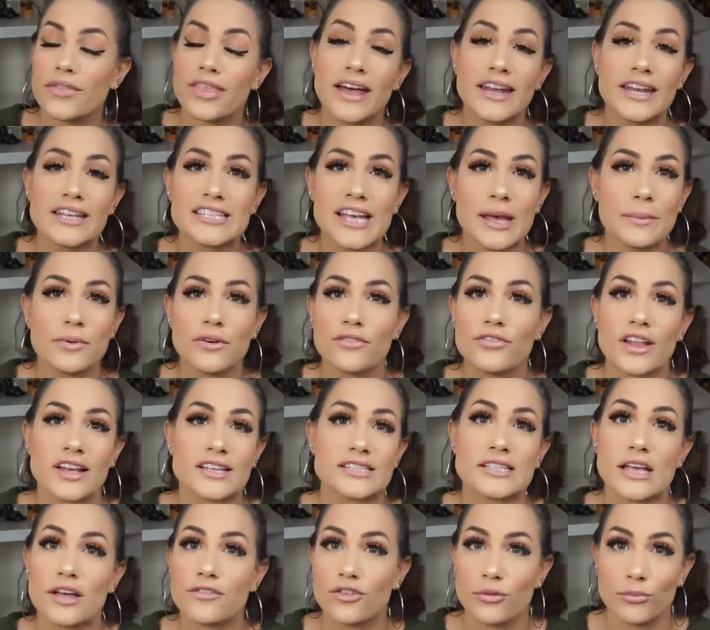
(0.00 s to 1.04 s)
with any type of like
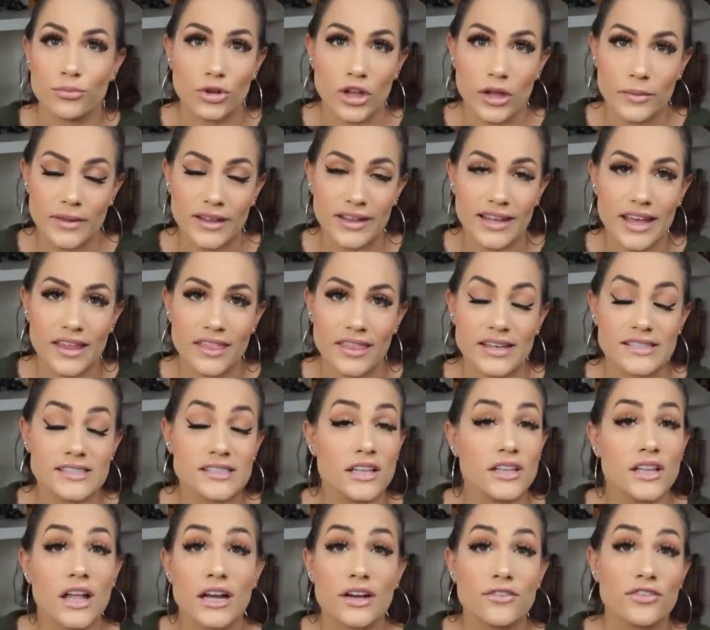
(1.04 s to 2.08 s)
self-employment like this,
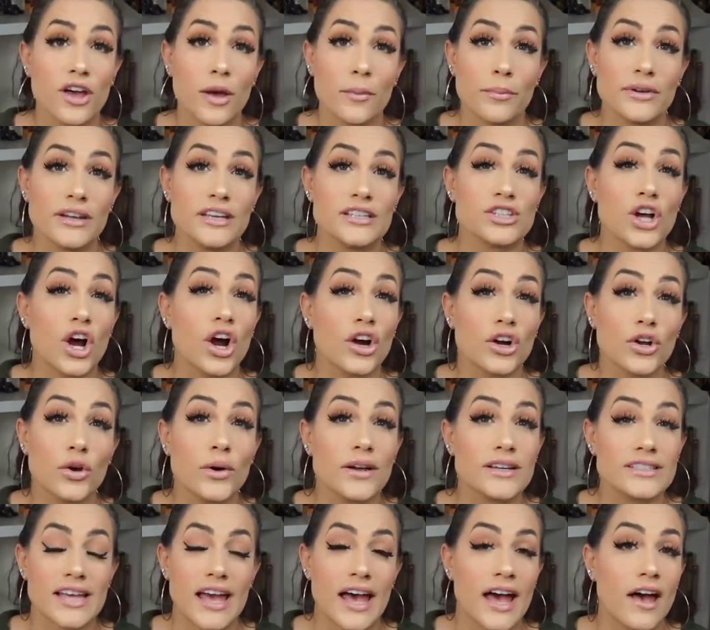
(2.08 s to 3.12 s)
a lot of companies are
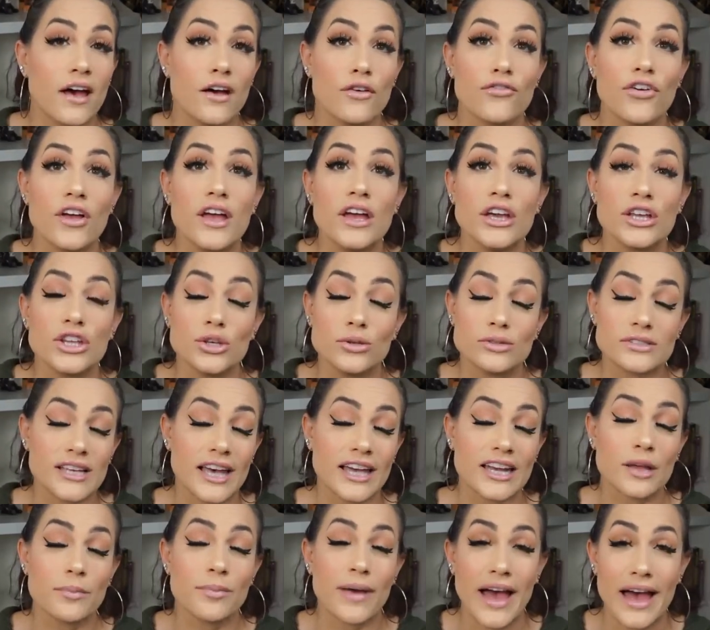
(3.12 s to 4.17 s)
going to have you
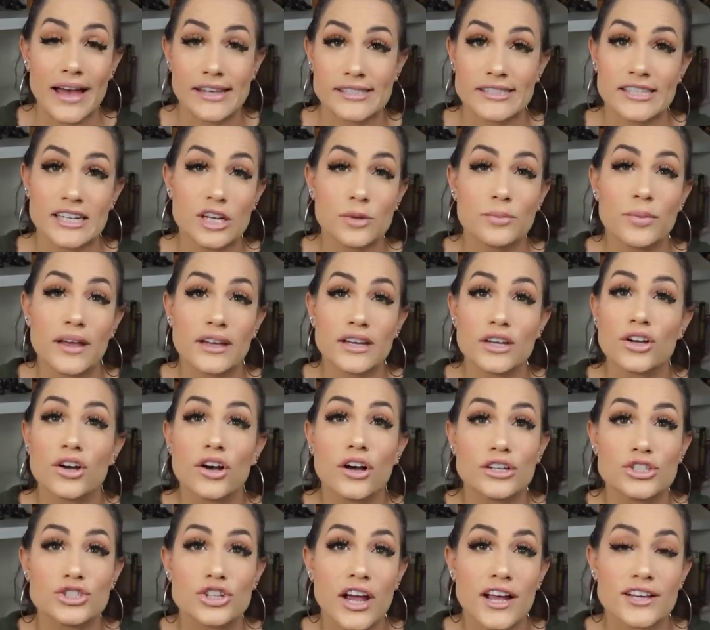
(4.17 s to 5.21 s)
sign up as an independent
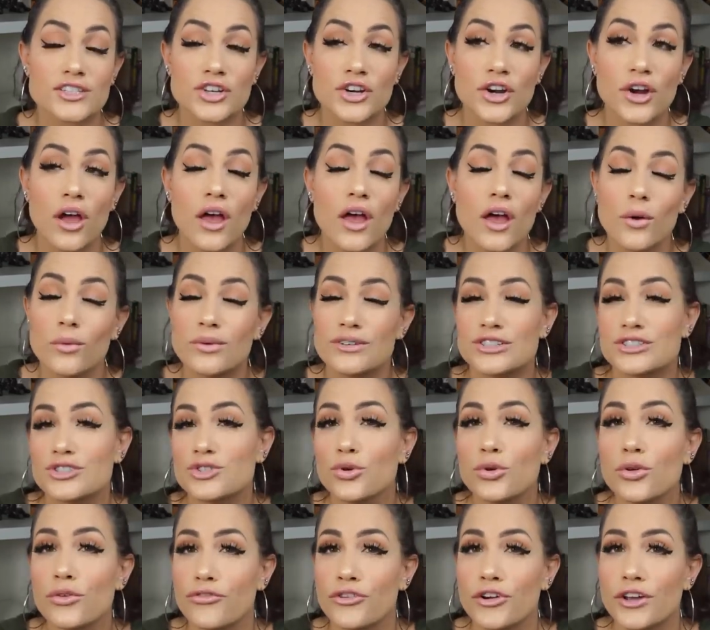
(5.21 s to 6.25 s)
contractor, which is
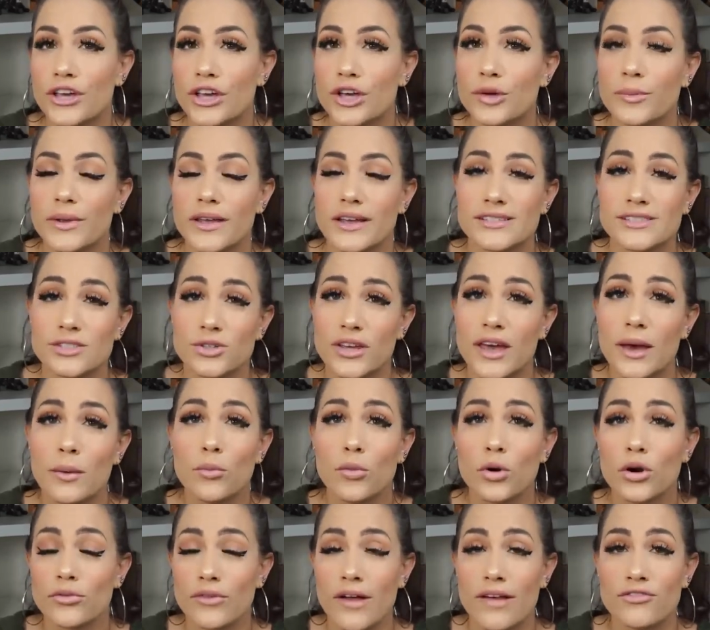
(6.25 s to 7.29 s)
cool for you because you get
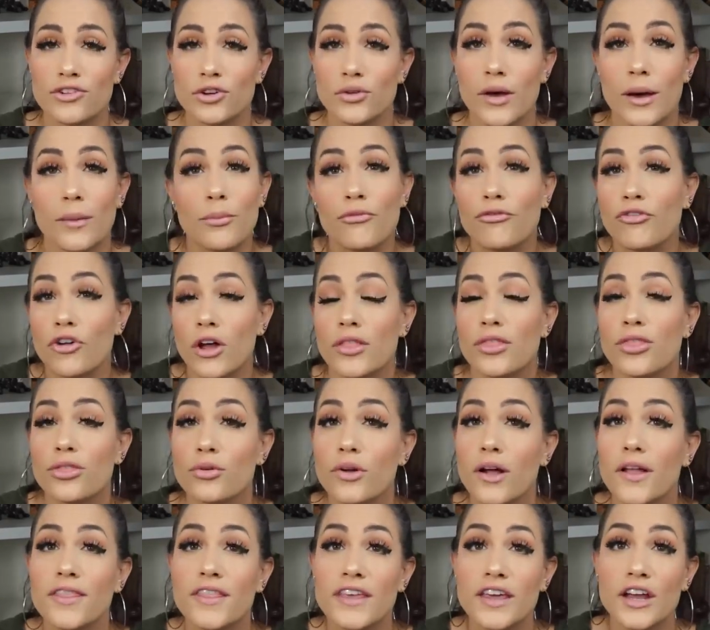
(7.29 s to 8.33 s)
more revenue up front
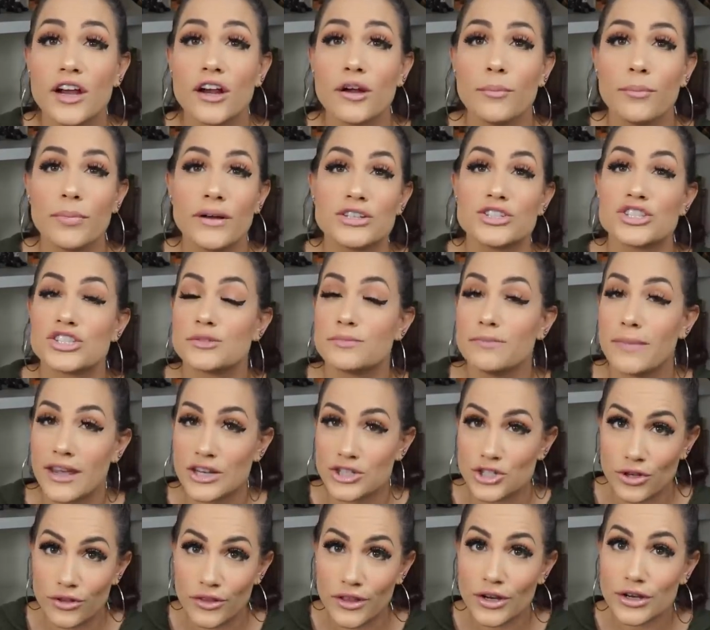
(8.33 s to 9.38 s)
throughout the year, but just make
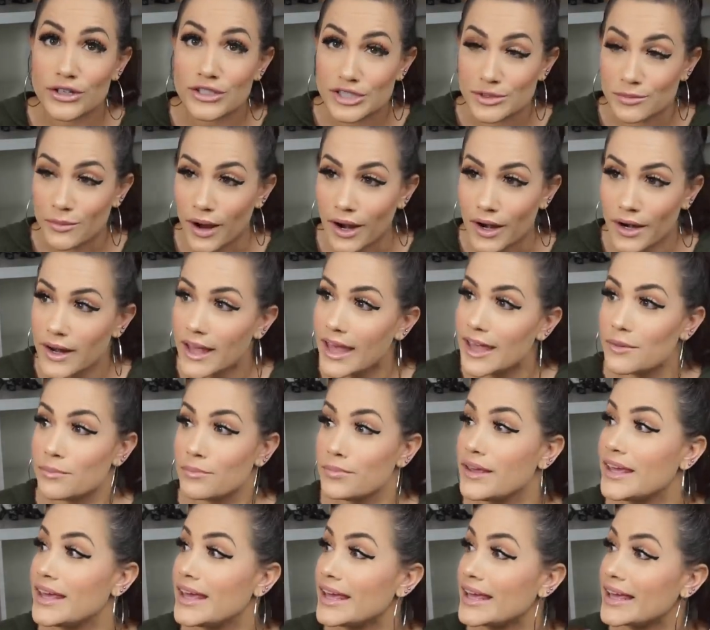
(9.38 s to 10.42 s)
sure that you're smart and
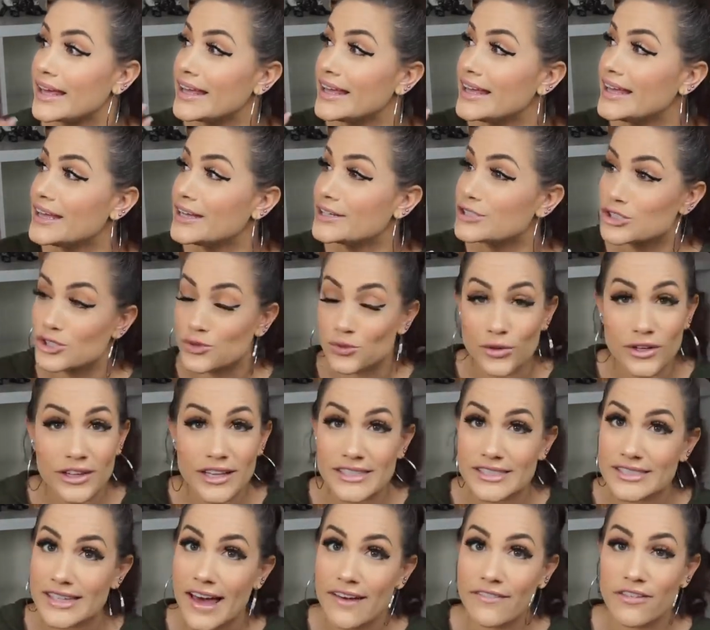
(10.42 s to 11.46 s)
being just
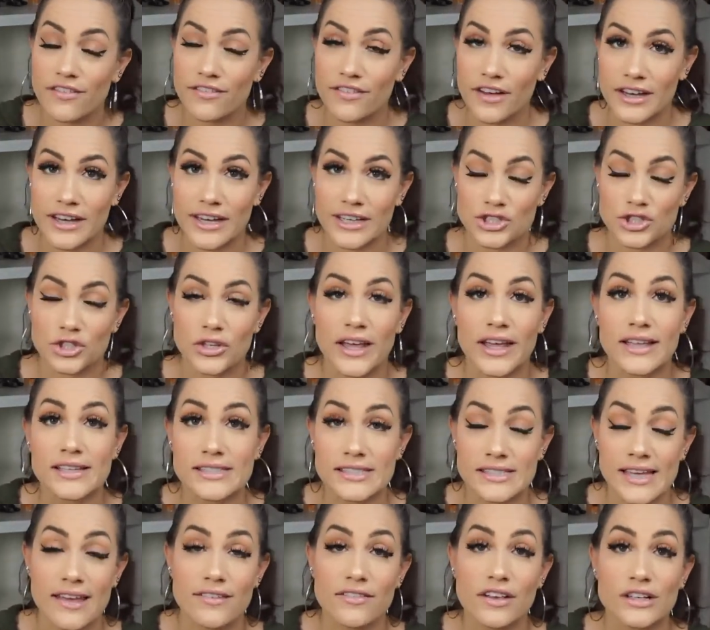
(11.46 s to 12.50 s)
really savvy financially and
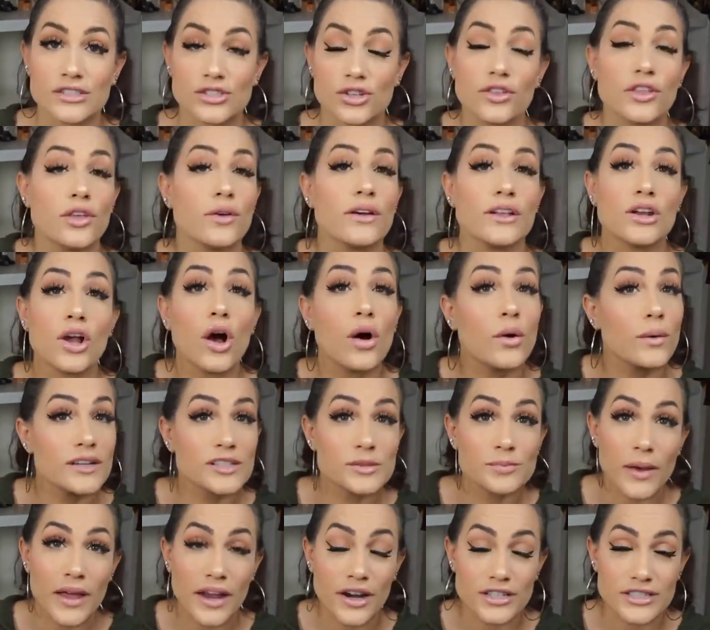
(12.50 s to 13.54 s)
saving so that you can
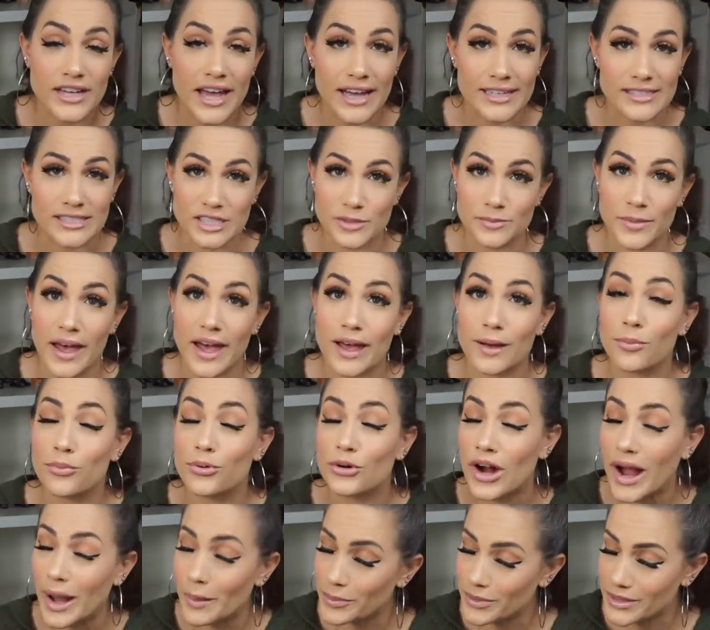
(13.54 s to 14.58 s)
always pay your taxes back
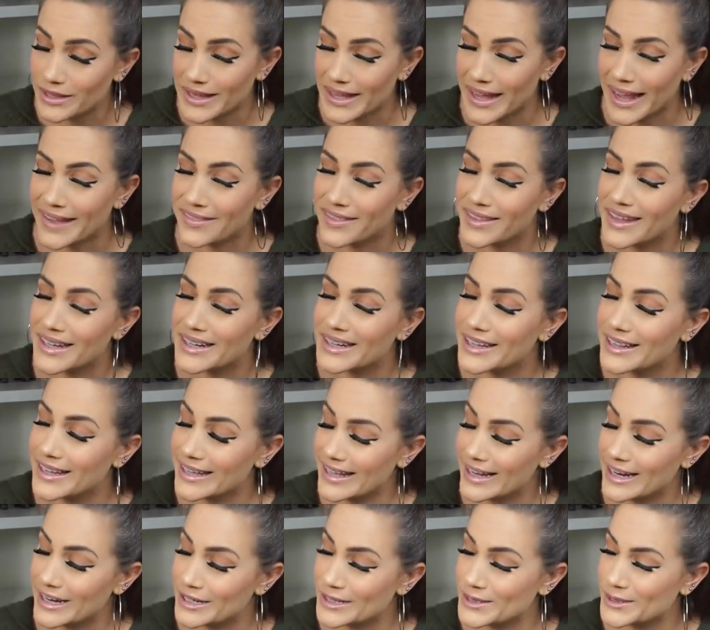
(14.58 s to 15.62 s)
properly at the end of the
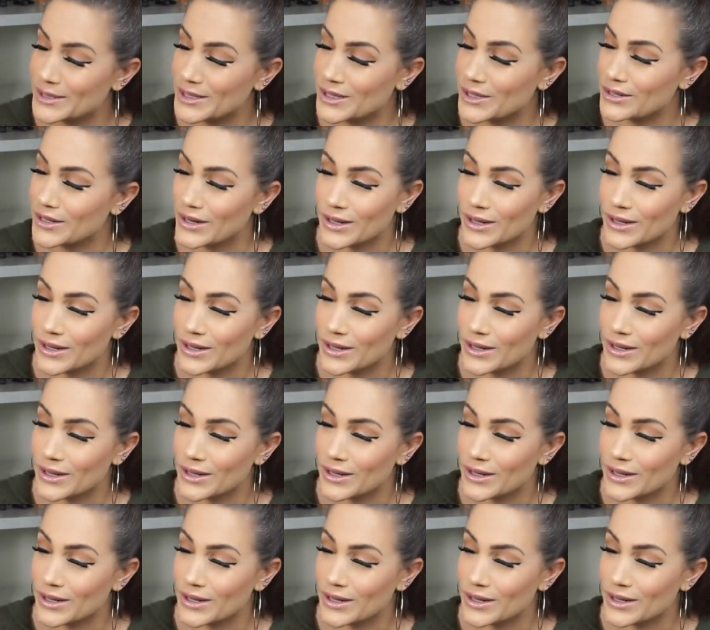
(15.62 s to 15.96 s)
year,